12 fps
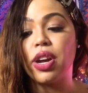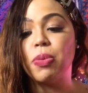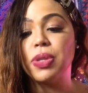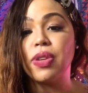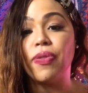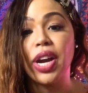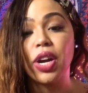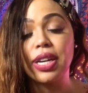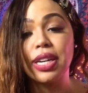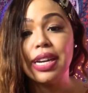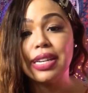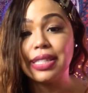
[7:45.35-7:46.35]
It was a
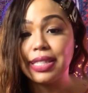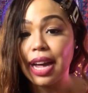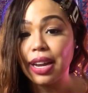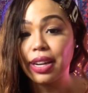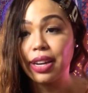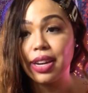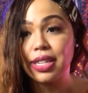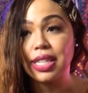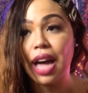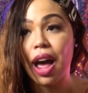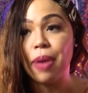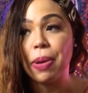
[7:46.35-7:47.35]
very delicate
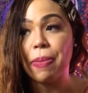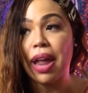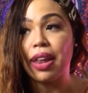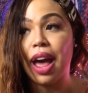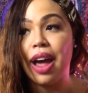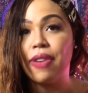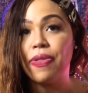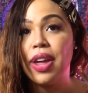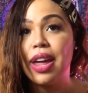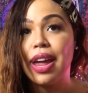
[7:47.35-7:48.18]
time in my life.